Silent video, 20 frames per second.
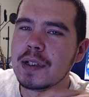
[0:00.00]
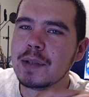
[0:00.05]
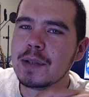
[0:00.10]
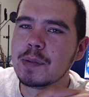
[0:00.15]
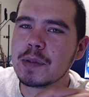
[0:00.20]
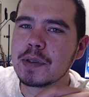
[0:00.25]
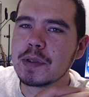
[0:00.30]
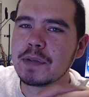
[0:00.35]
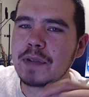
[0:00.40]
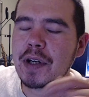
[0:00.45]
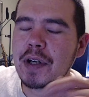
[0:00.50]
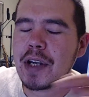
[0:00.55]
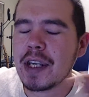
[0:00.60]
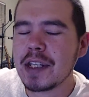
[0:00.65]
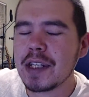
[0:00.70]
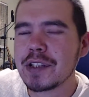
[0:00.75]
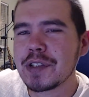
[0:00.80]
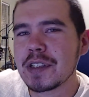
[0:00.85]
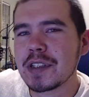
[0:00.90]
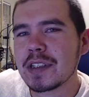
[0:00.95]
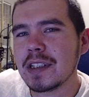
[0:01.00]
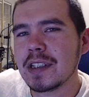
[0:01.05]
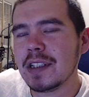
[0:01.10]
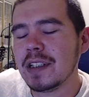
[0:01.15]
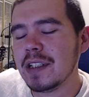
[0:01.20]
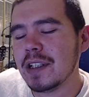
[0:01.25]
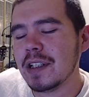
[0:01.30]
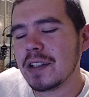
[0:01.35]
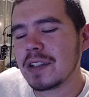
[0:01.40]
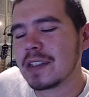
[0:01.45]
is very interesting.
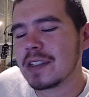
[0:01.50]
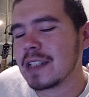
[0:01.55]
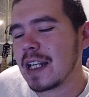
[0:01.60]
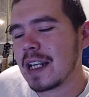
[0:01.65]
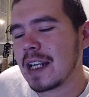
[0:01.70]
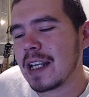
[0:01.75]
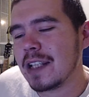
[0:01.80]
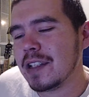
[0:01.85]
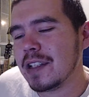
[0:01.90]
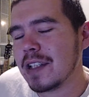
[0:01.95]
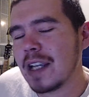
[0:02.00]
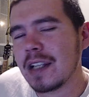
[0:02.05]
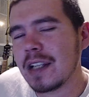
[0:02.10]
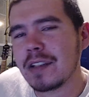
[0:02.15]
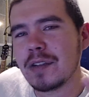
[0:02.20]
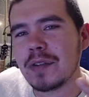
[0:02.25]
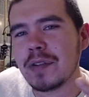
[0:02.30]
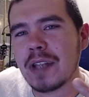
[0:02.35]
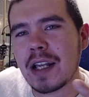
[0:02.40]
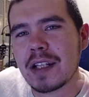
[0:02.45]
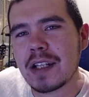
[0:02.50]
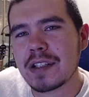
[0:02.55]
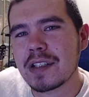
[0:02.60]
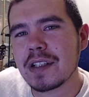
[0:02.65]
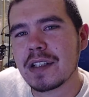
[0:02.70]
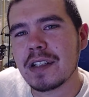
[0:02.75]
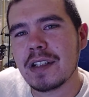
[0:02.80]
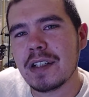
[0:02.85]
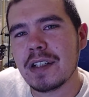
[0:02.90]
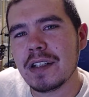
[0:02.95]
You know, because you can't do that
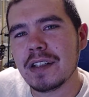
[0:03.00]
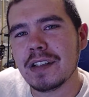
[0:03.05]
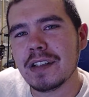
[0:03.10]
shit here.